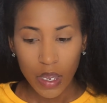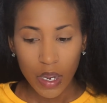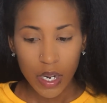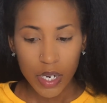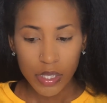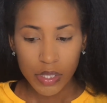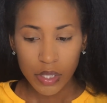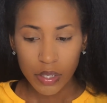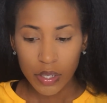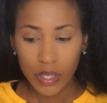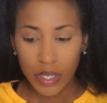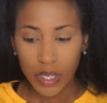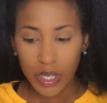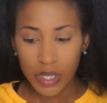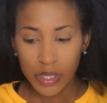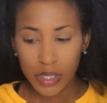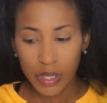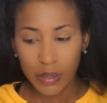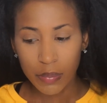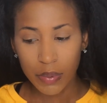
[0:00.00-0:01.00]
Alright, so the
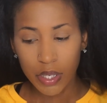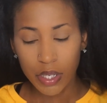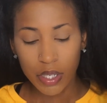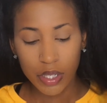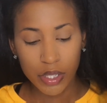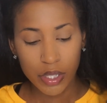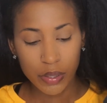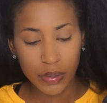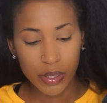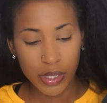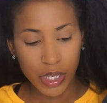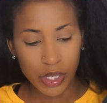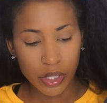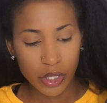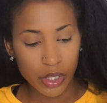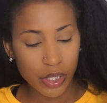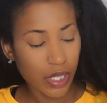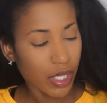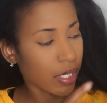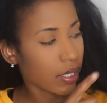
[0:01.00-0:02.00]
next thing I'm going to do is
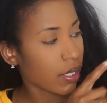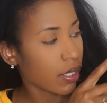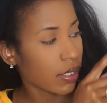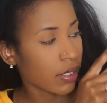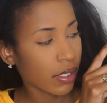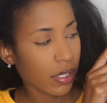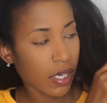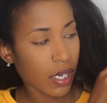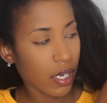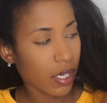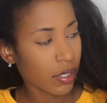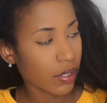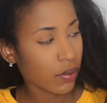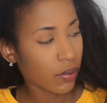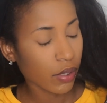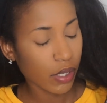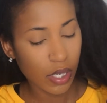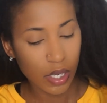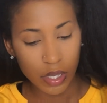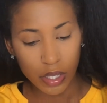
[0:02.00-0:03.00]
actually take this
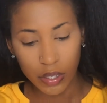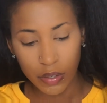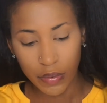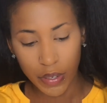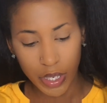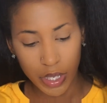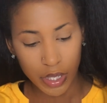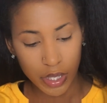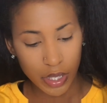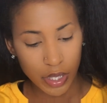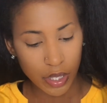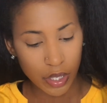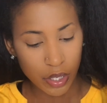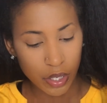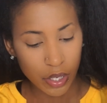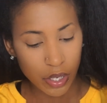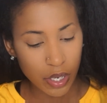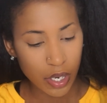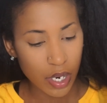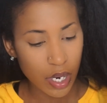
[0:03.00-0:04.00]
contour color right
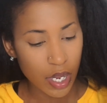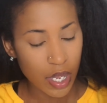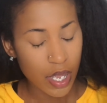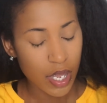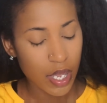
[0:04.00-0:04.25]
here,